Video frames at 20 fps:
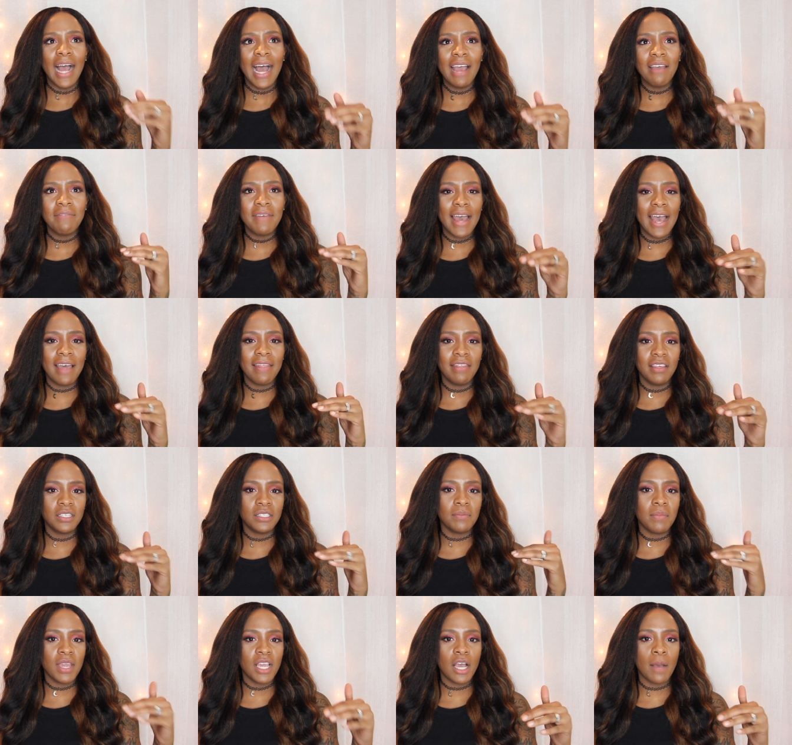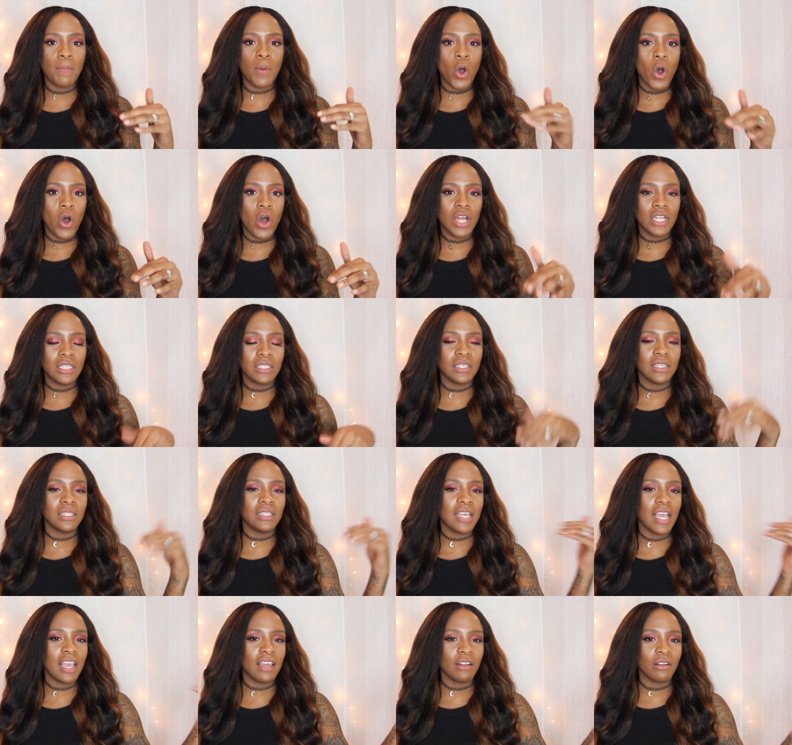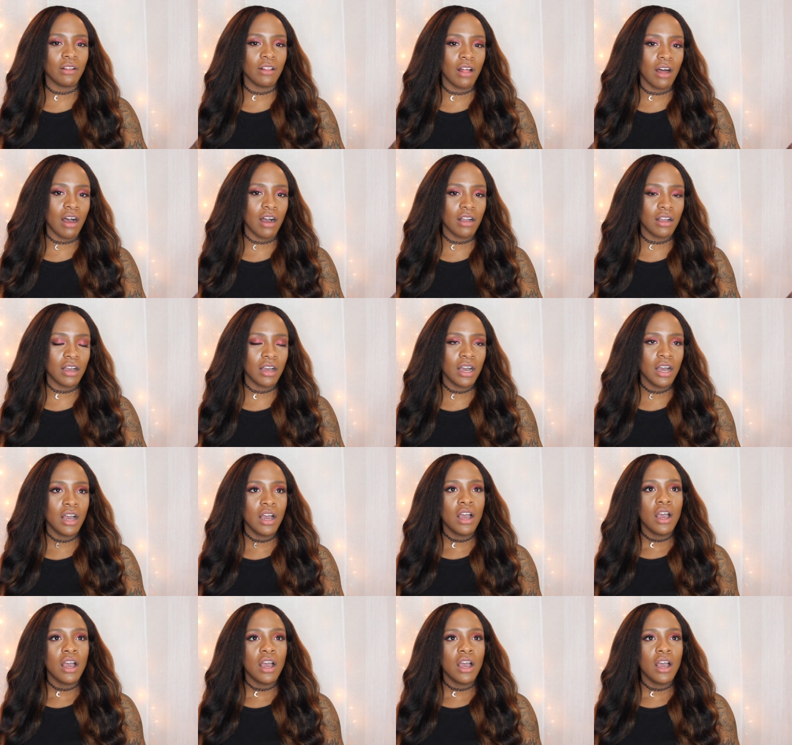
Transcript: I've had this makeup on since 8 o'clock.